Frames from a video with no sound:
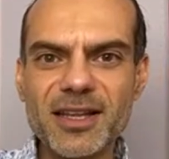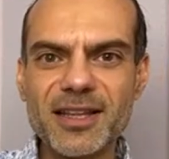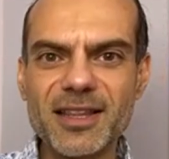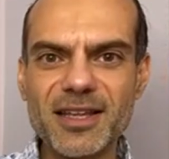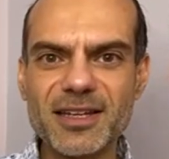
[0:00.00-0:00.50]

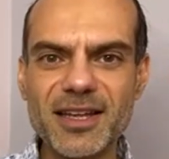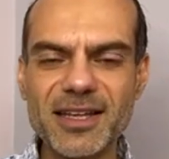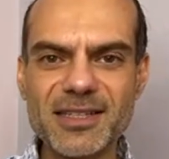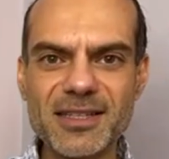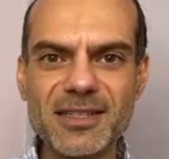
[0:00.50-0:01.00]
that
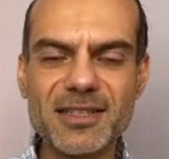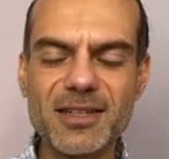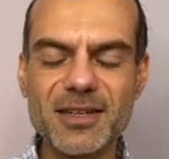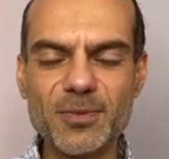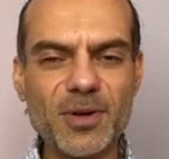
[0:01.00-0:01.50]
isn't,
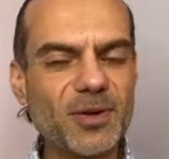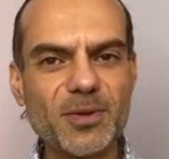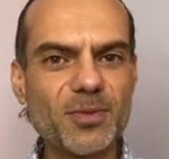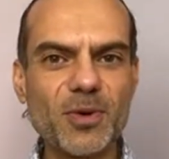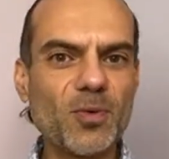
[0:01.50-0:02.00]
it
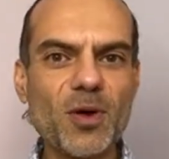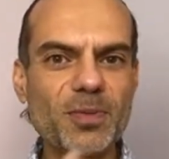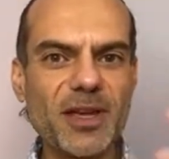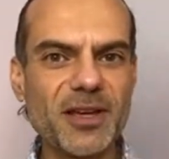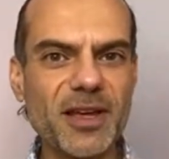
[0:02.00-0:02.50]
won't
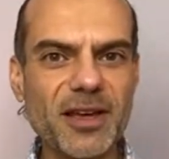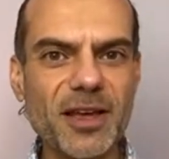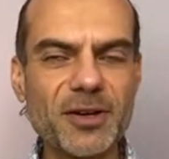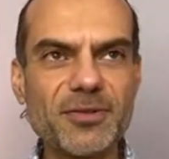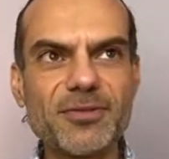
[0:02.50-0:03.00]
be a, a
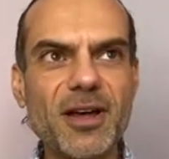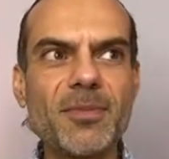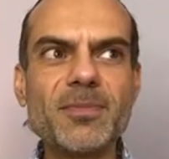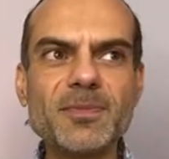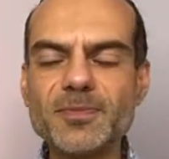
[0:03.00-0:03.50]
kind of um,